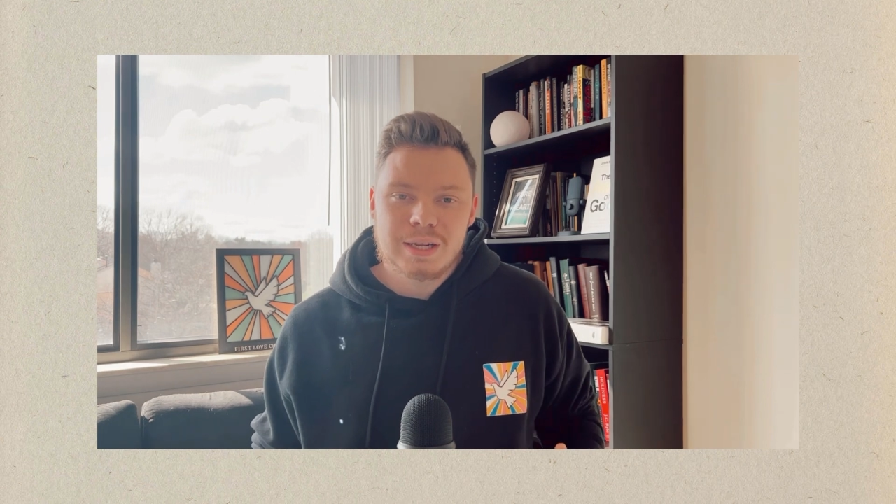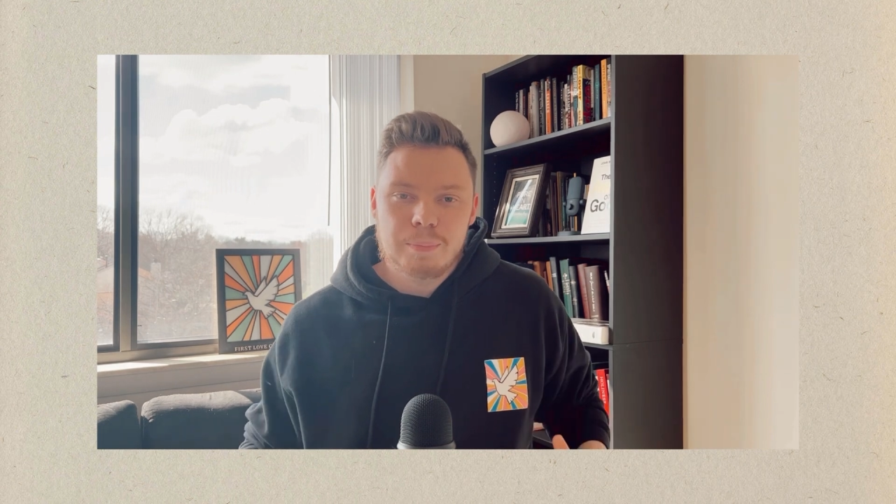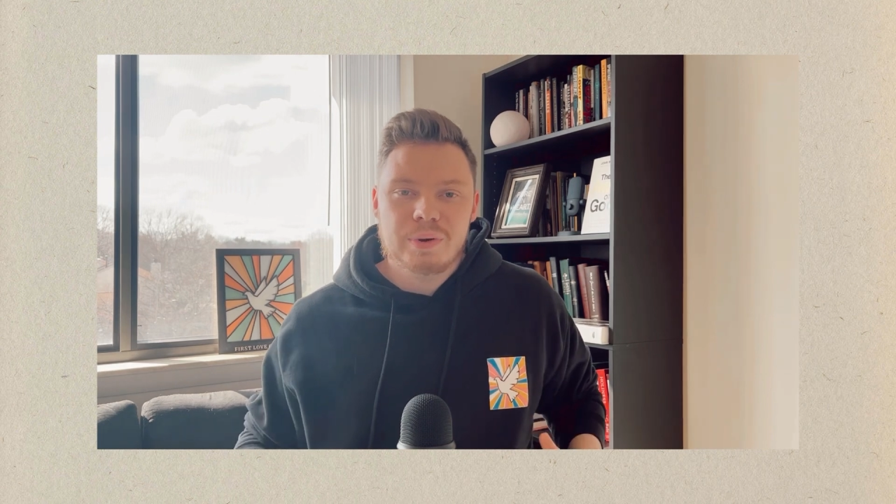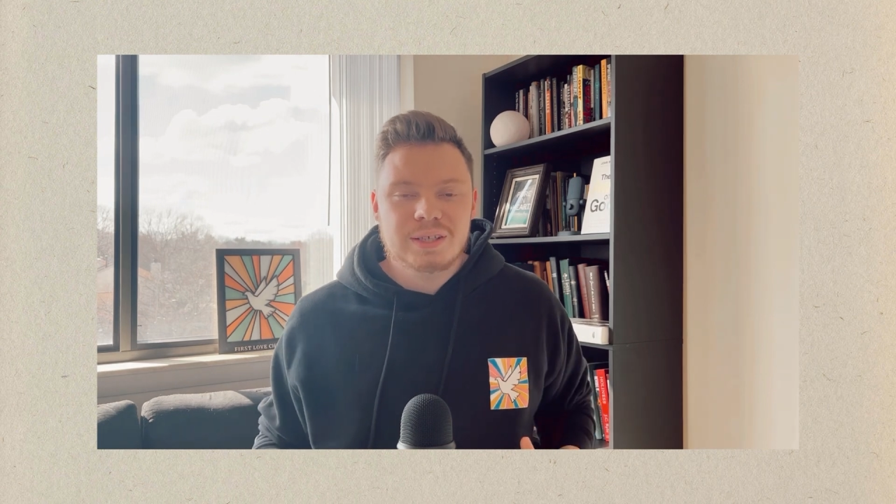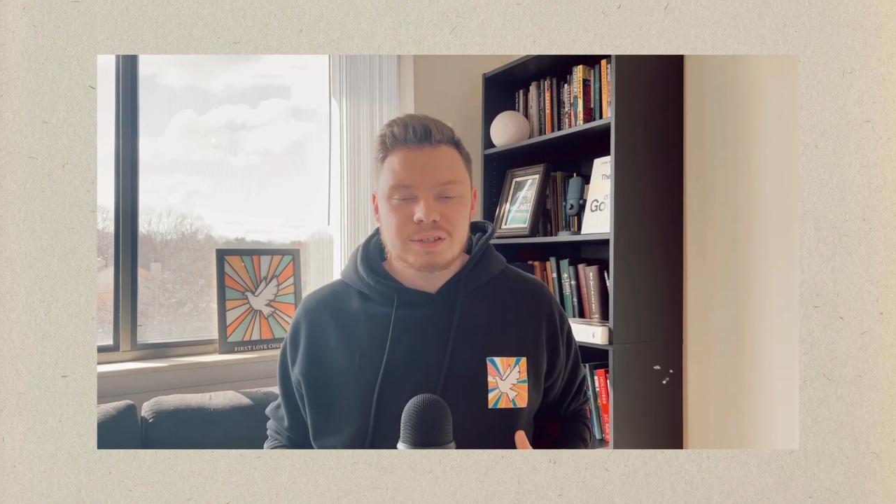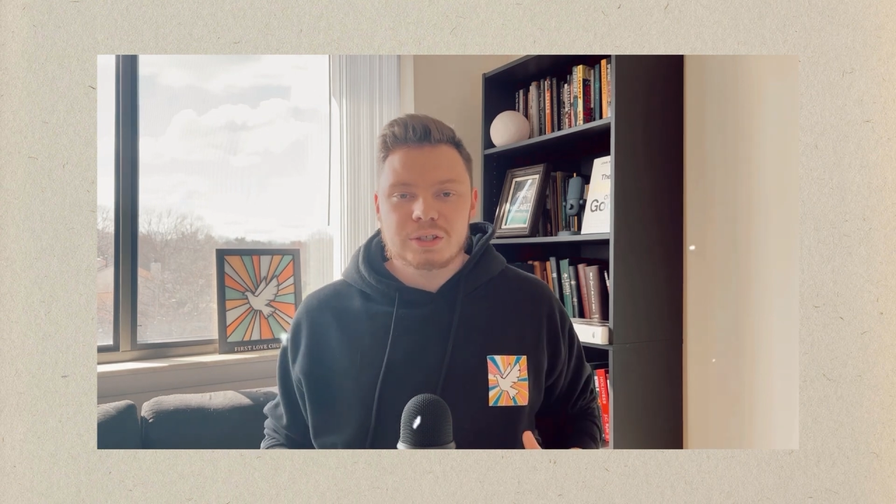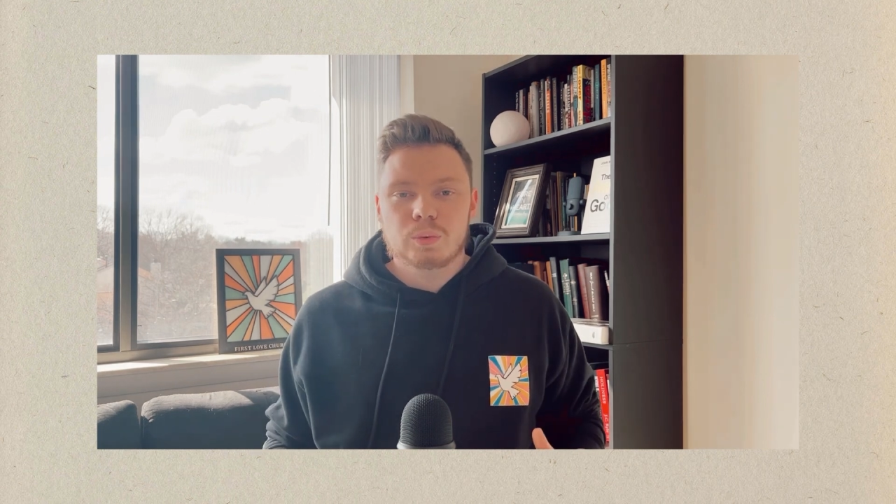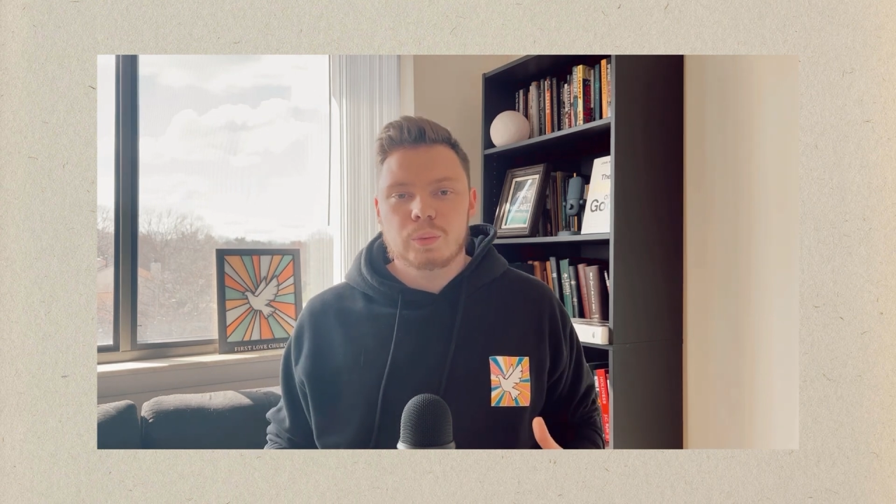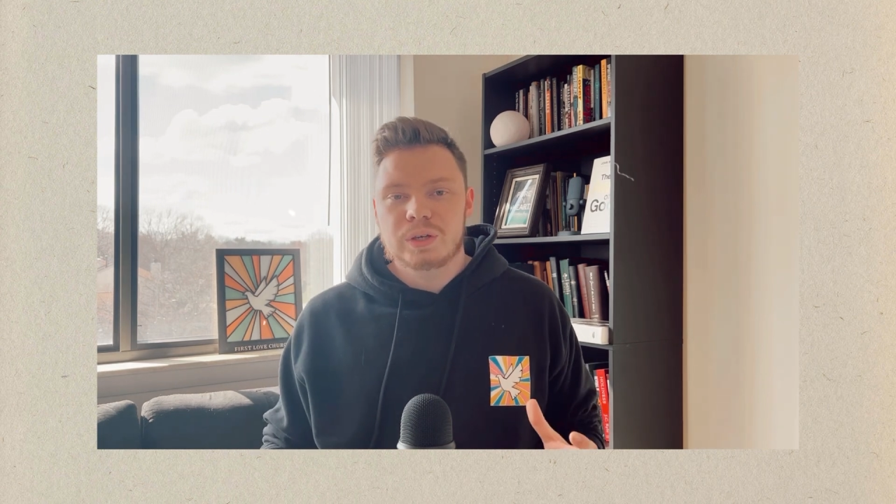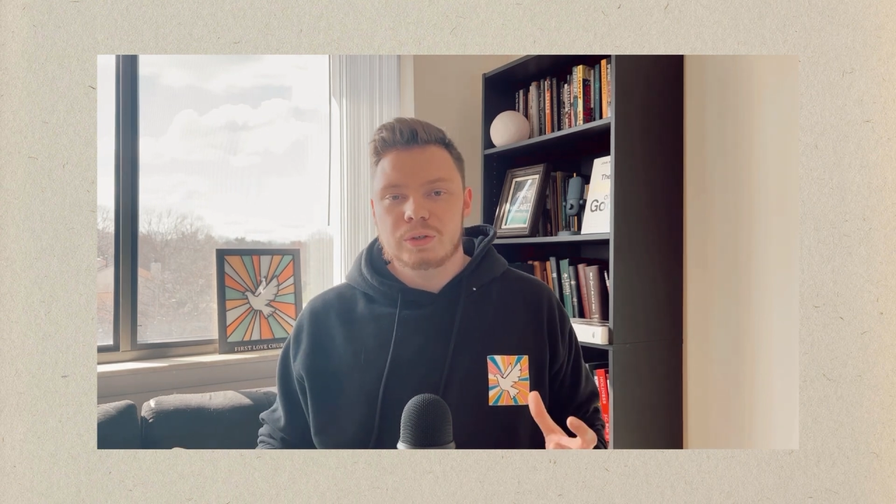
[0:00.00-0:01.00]
It pricks us
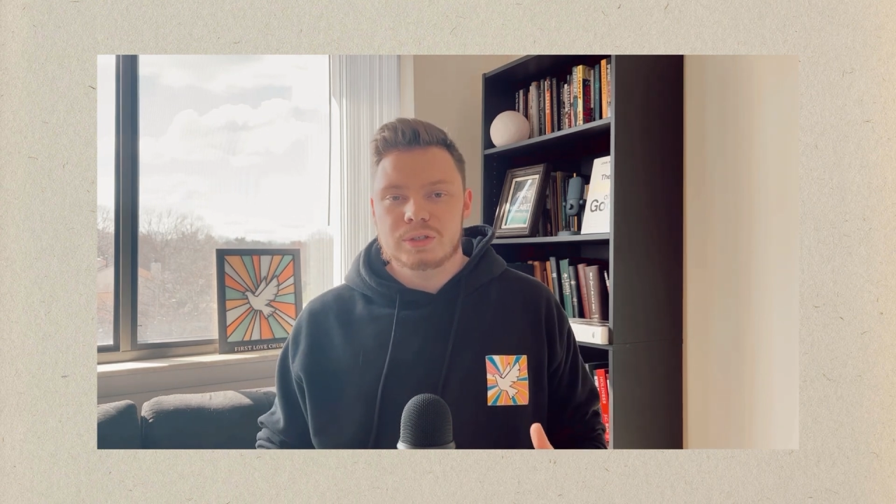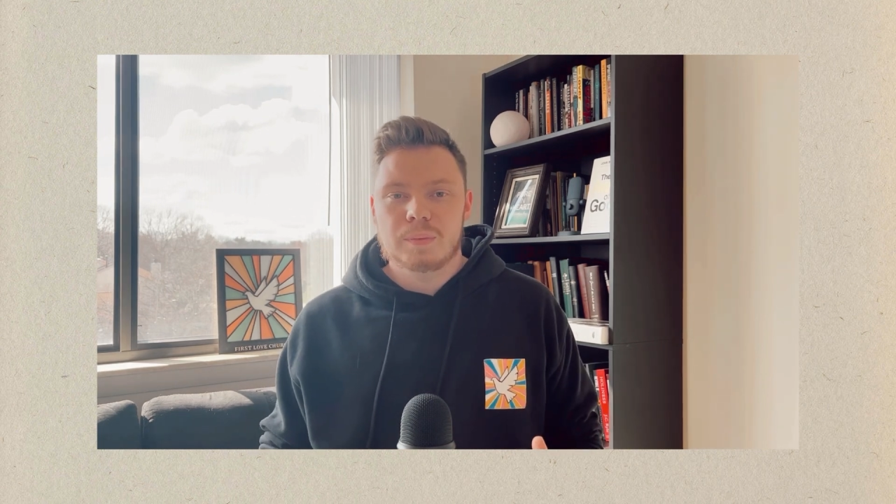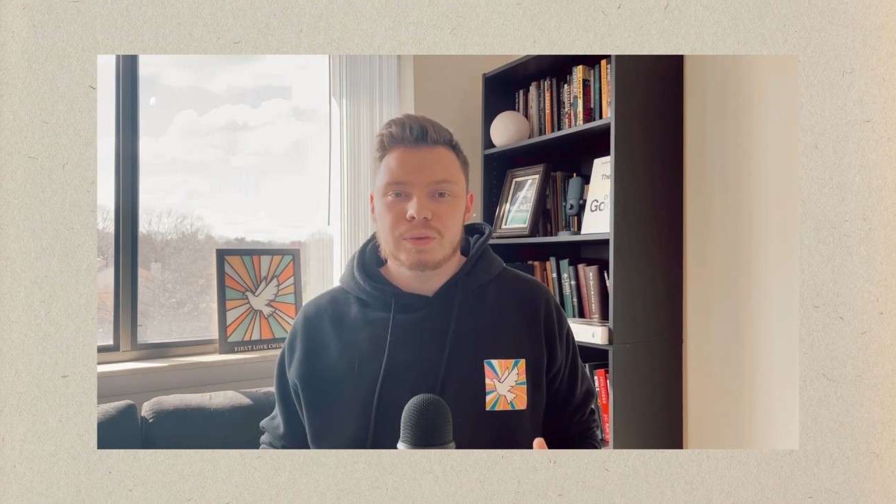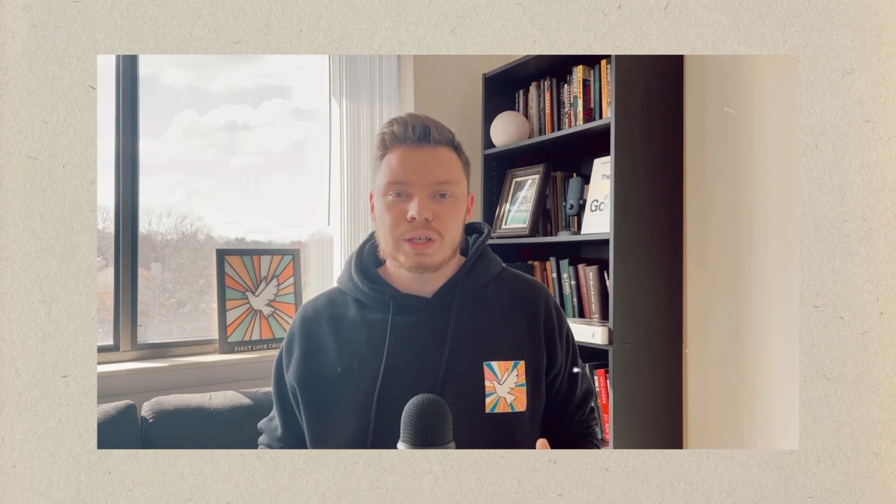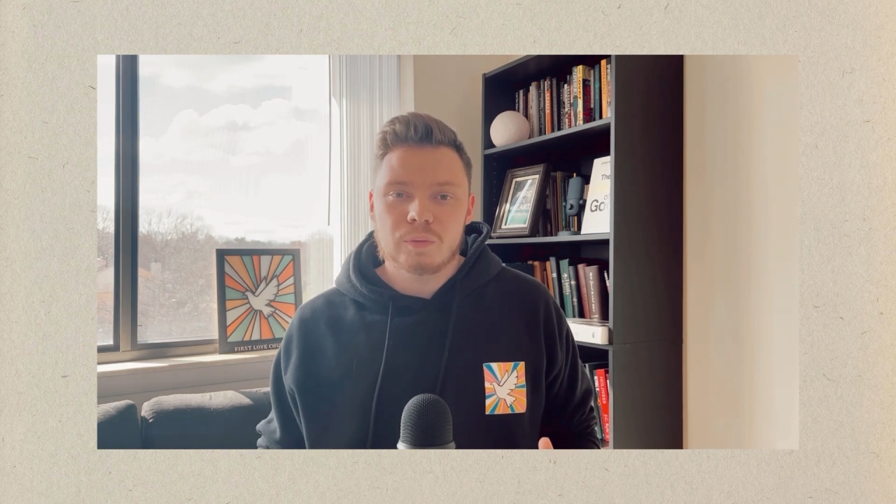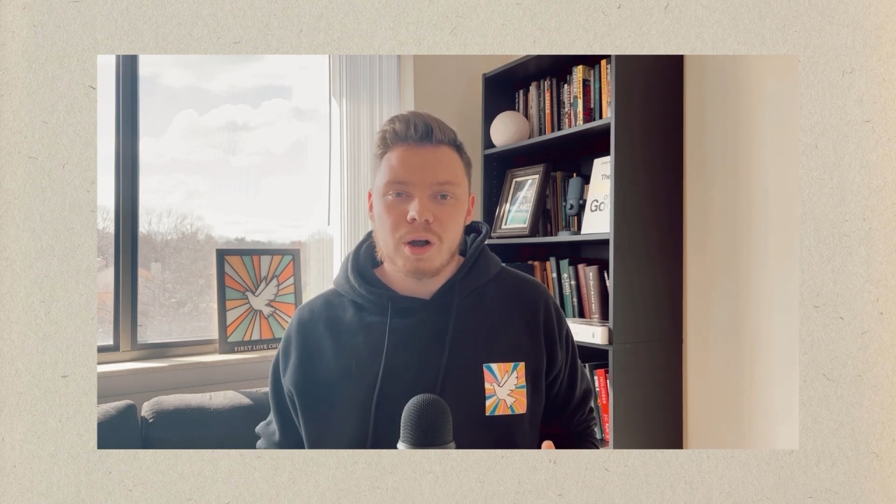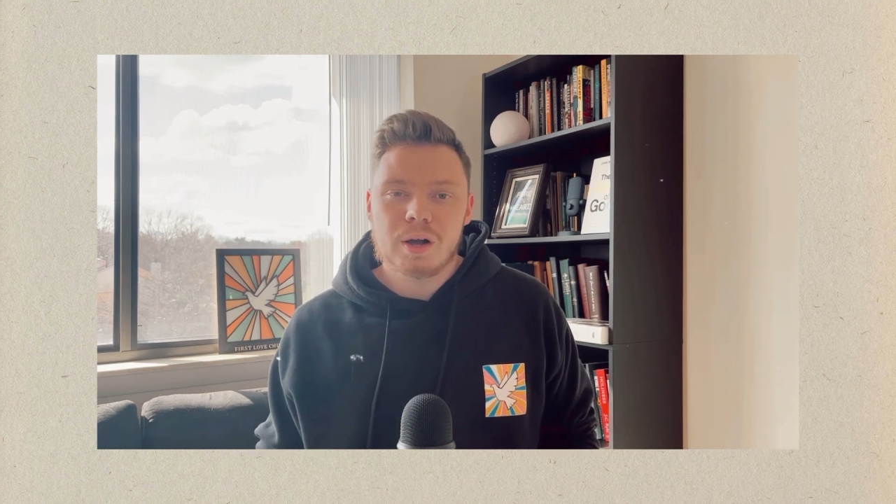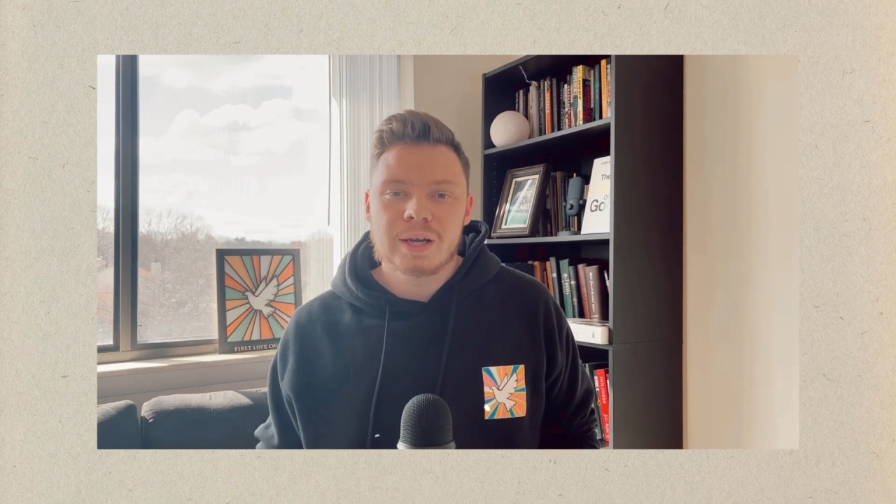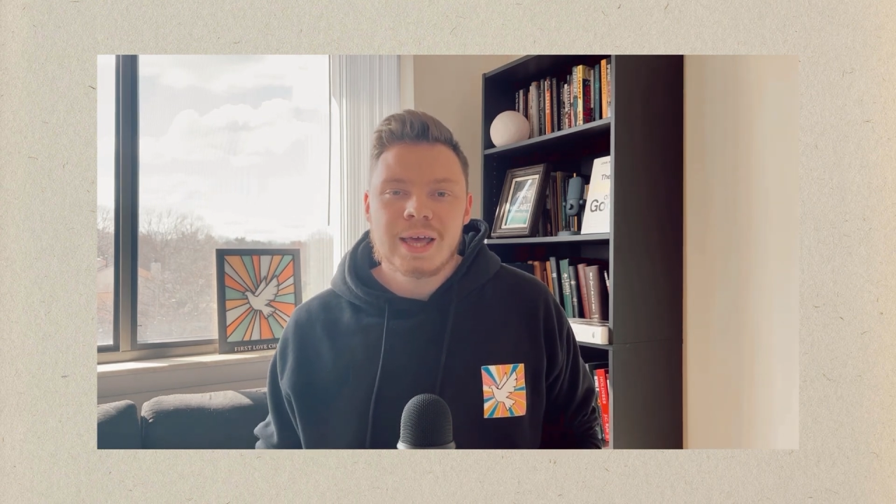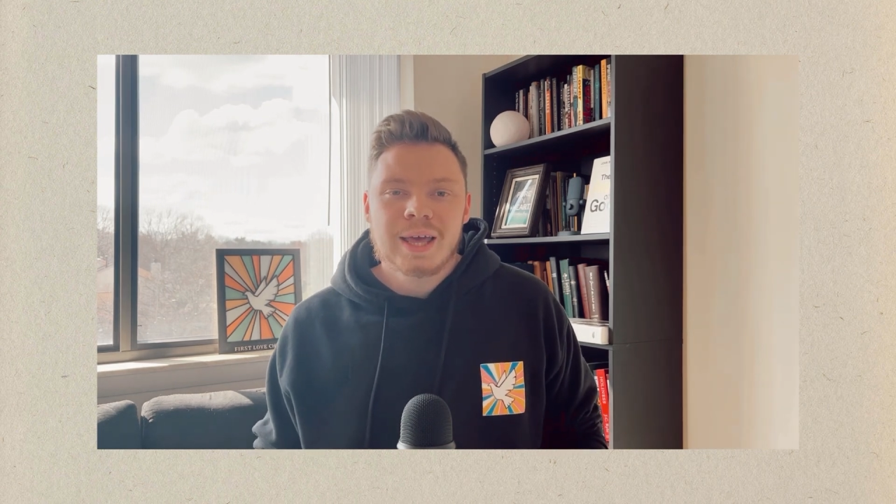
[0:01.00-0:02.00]
when we do something
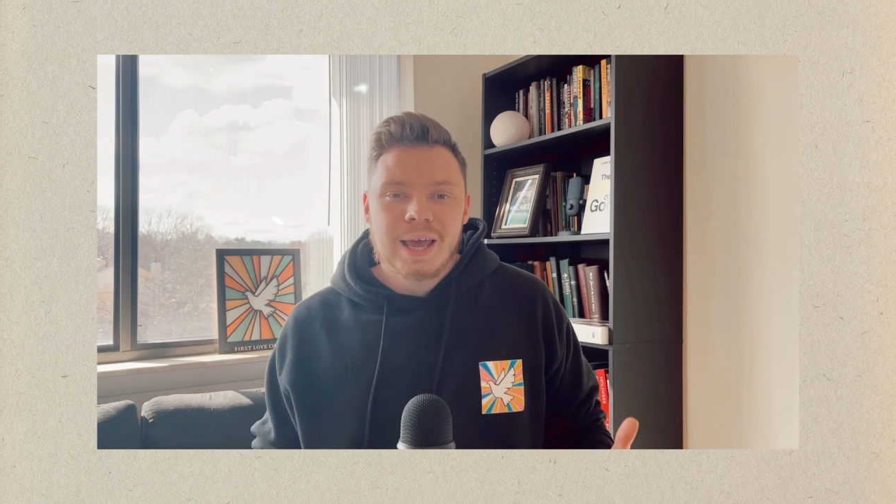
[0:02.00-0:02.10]
wrong,